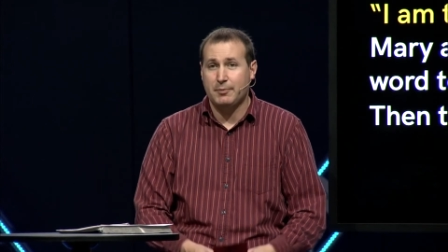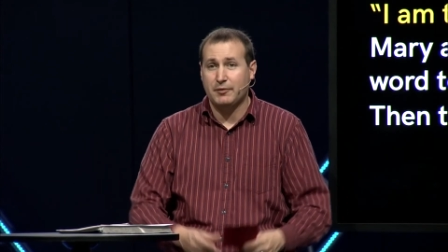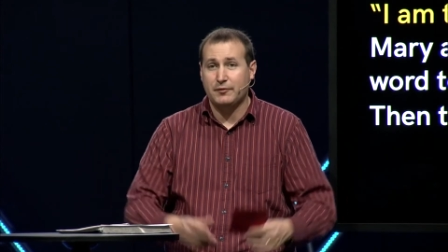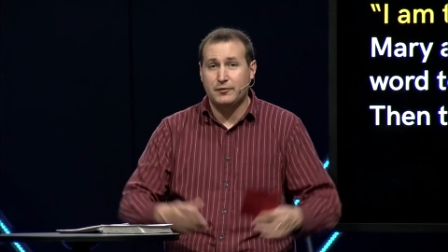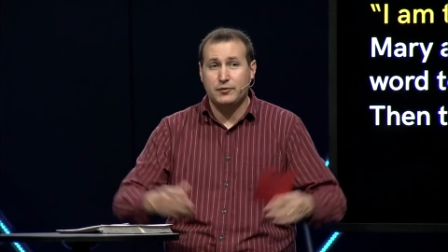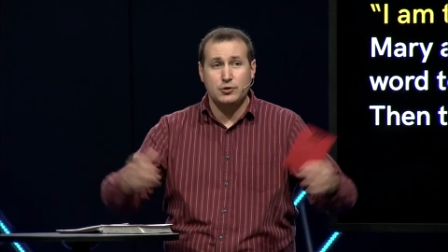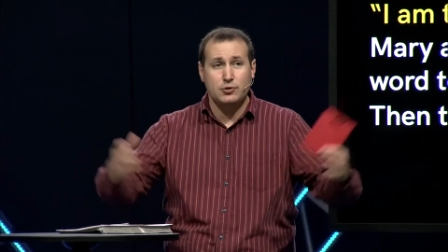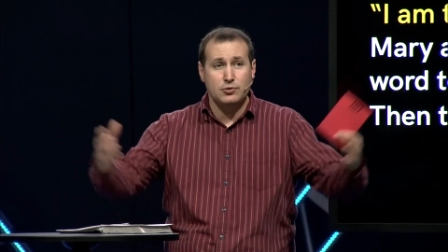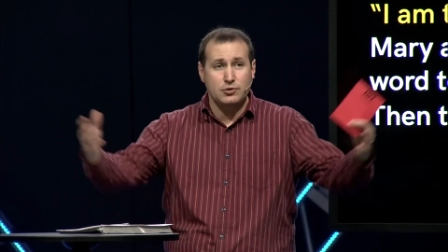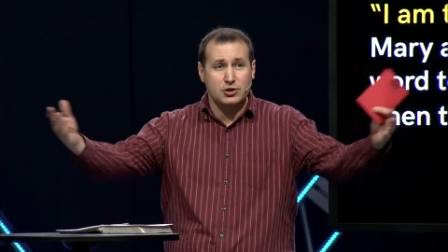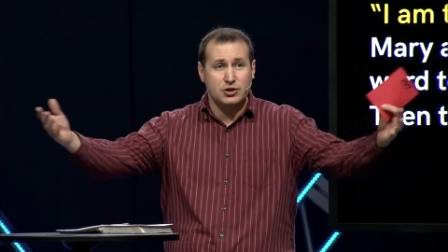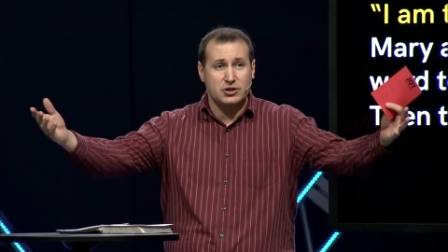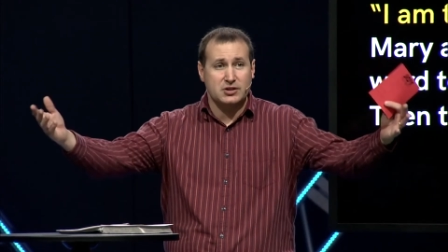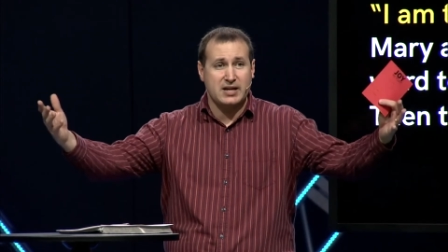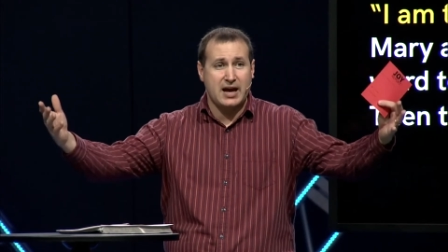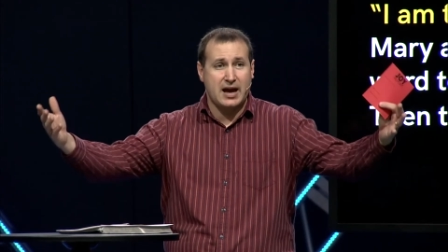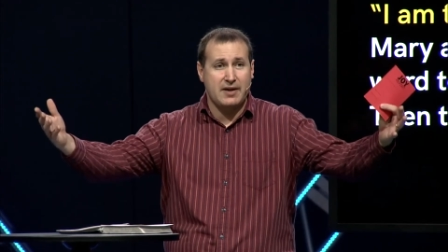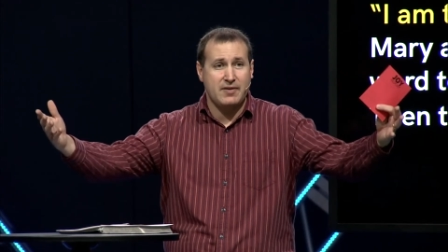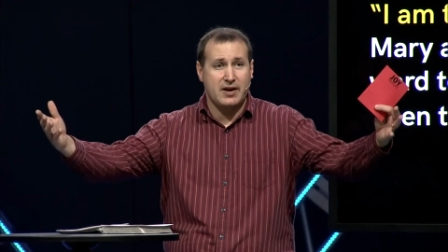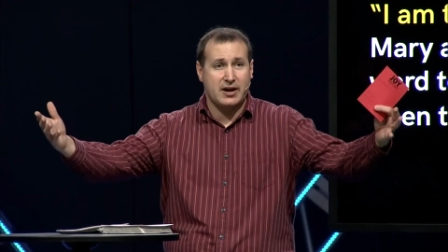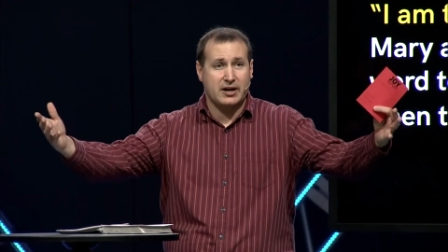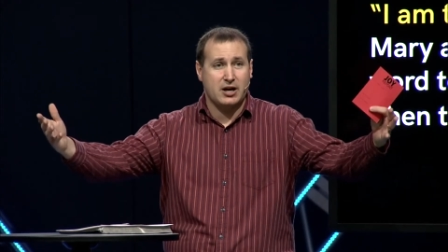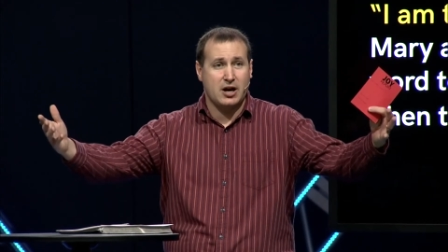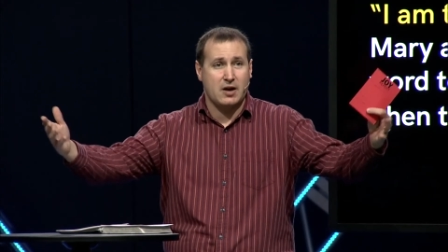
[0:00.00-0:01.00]
if you just
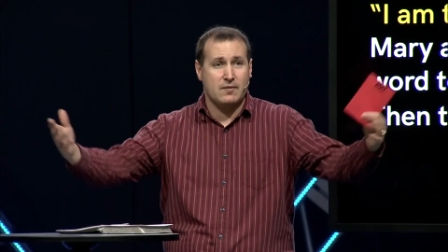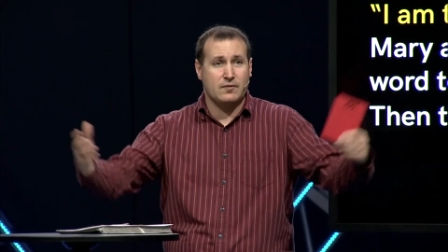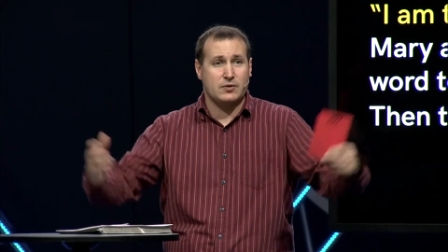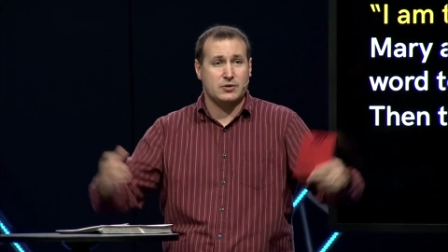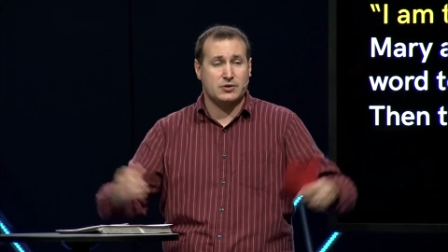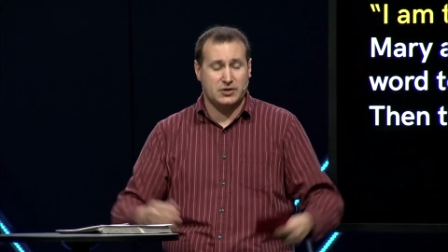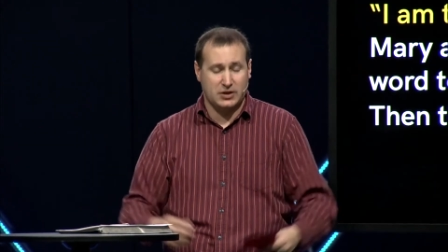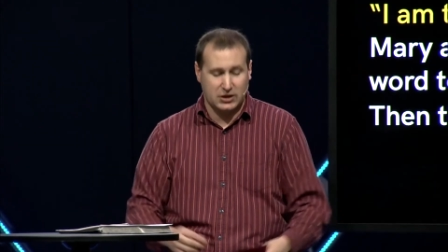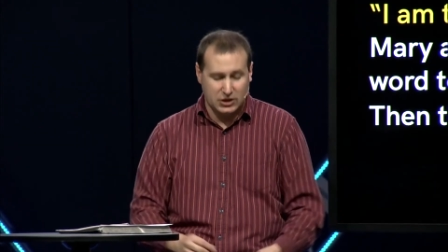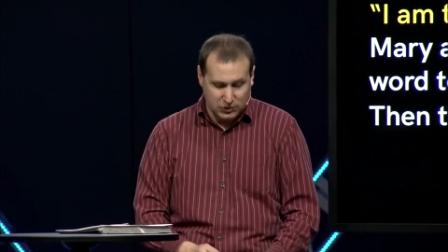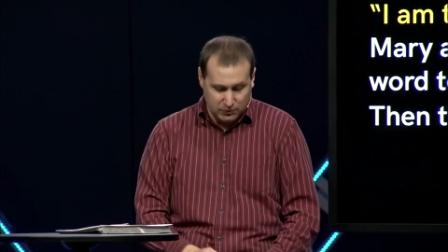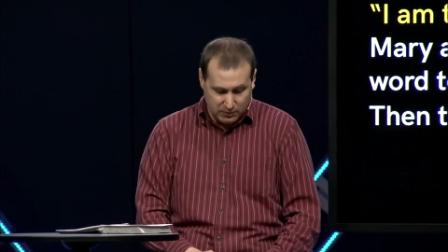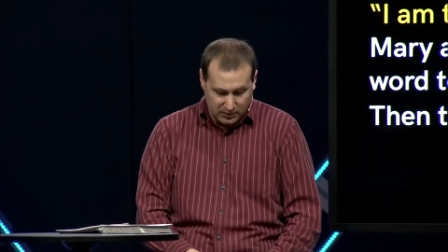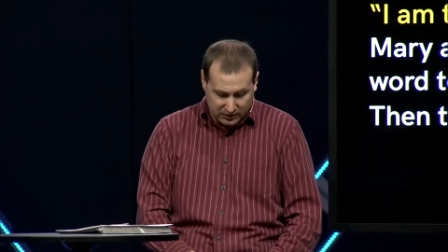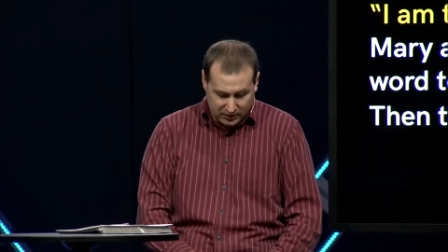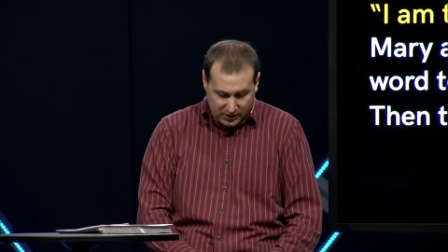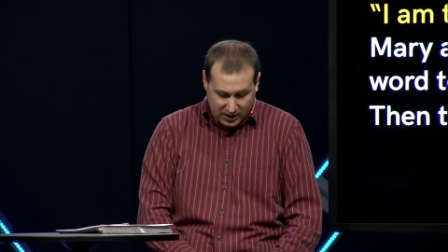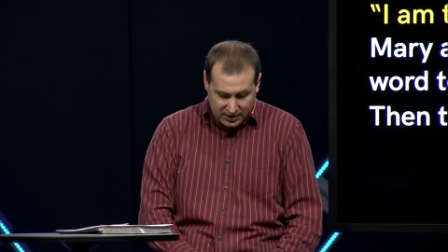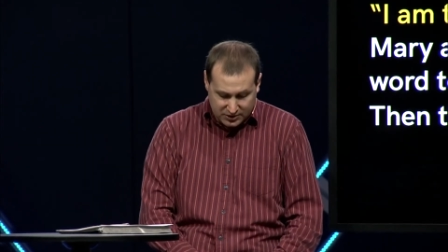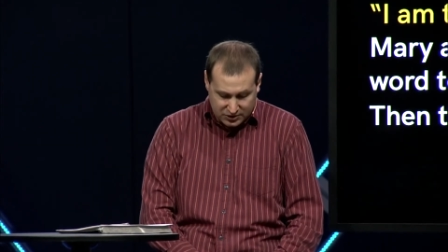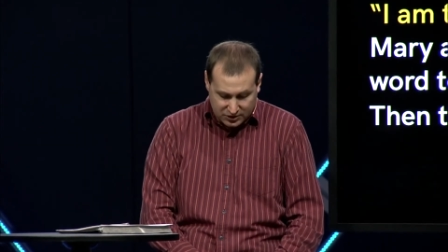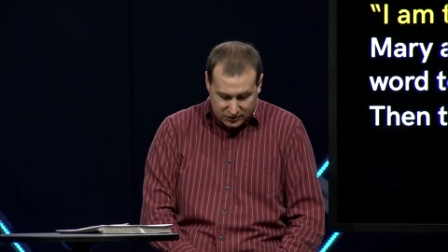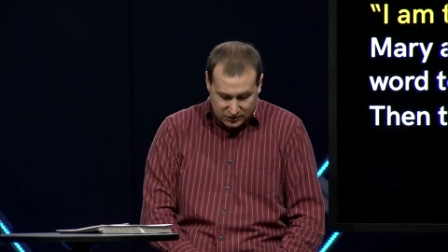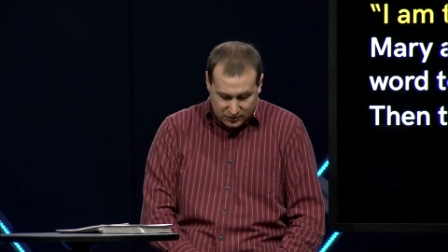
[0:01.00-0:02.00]
had that conversation with
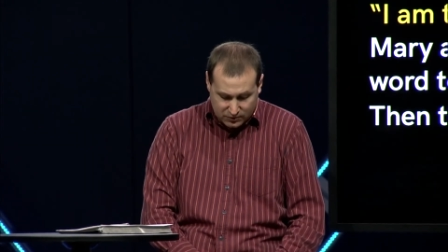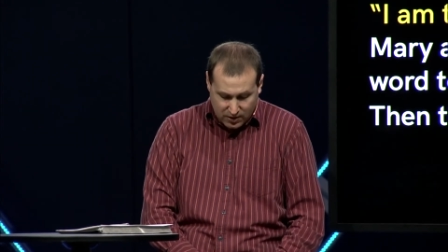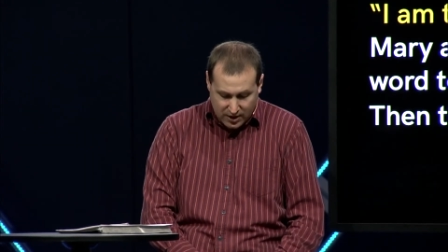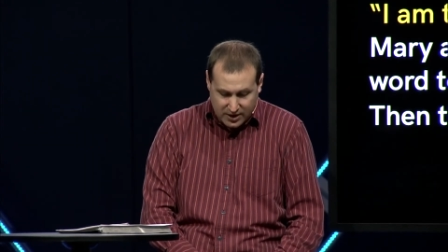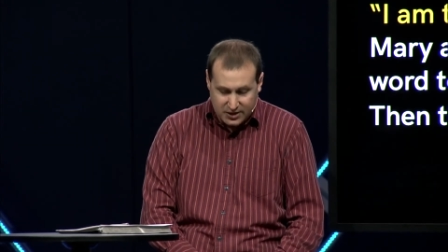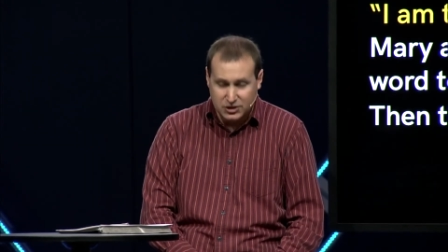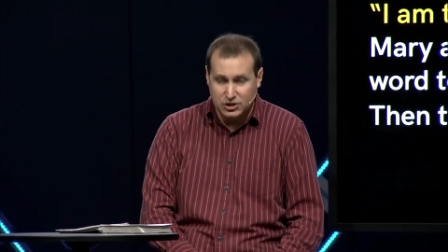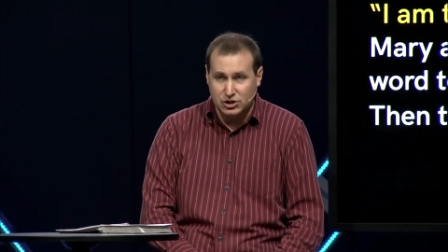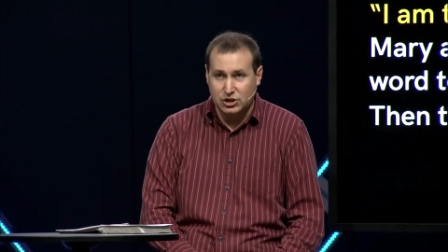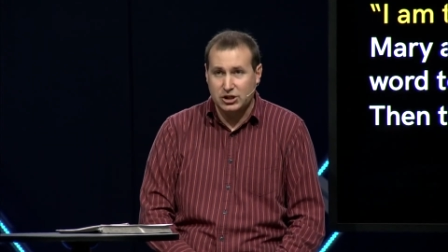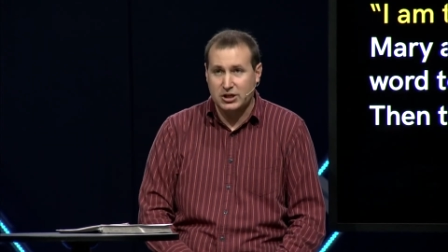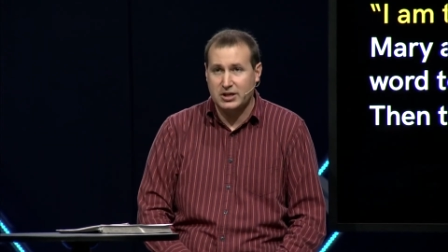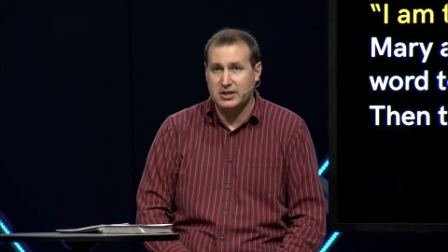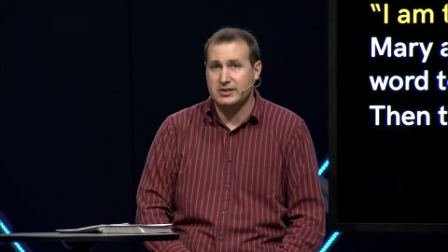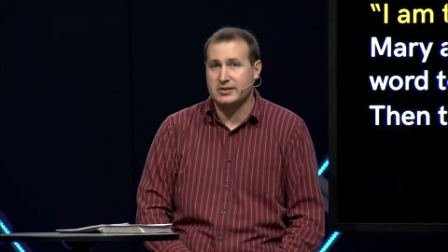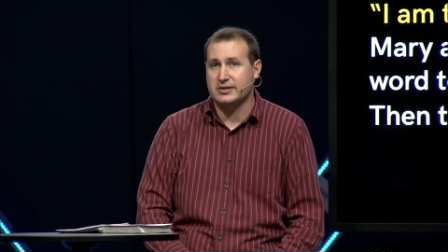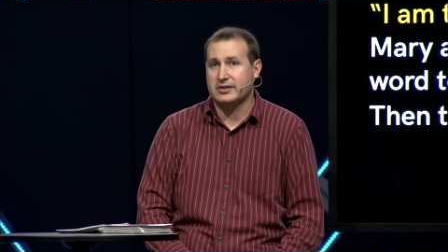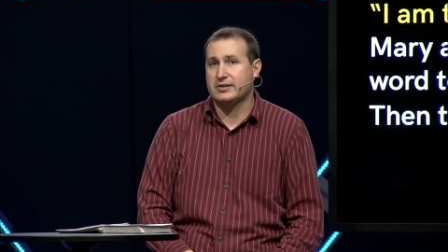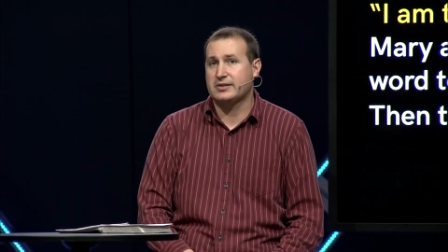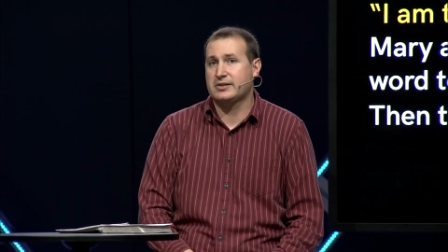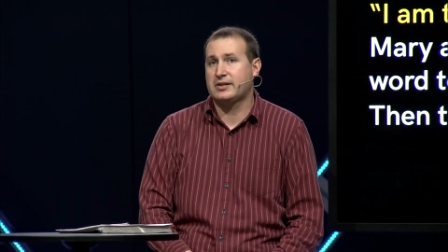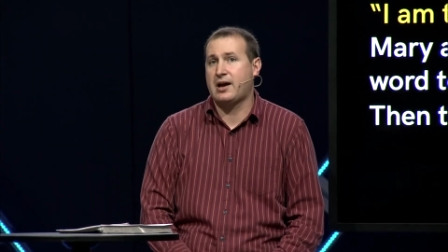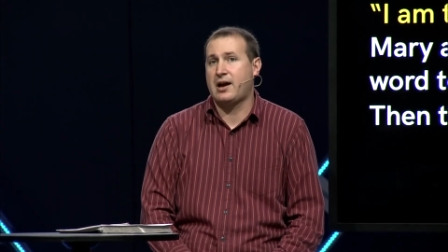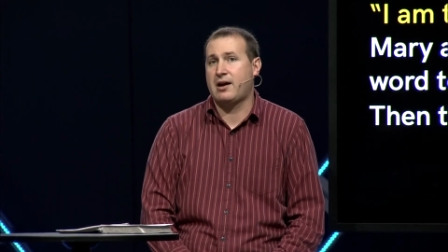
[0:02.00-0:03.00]
God, just write
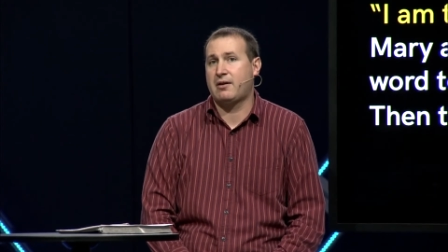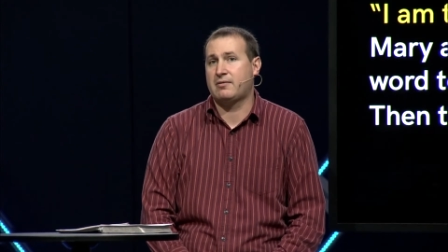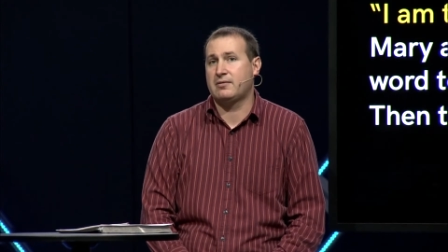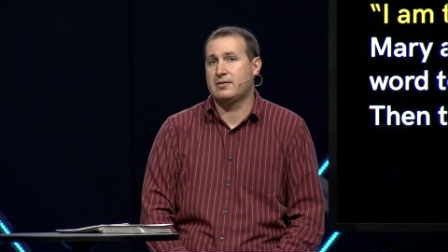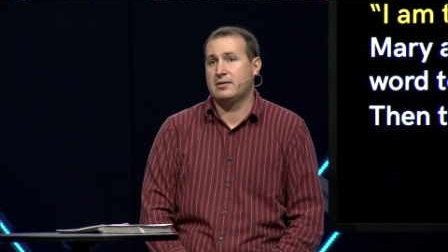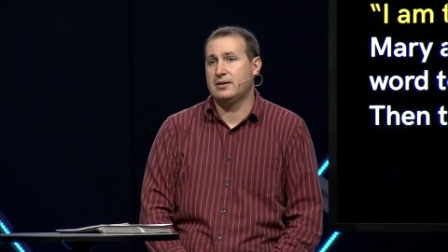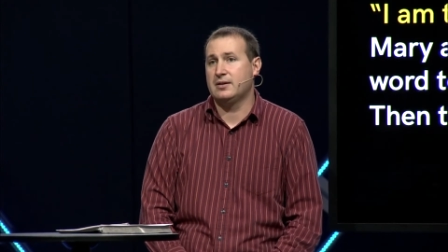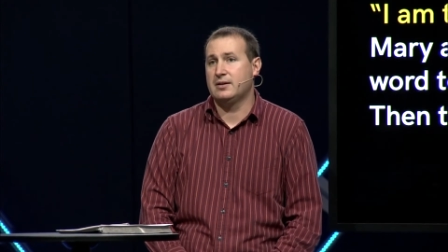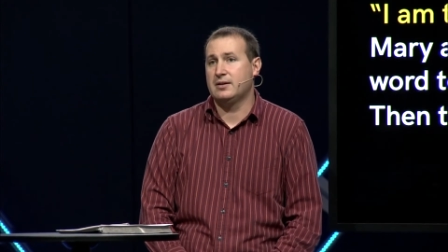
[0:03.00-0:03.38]
Jesus down.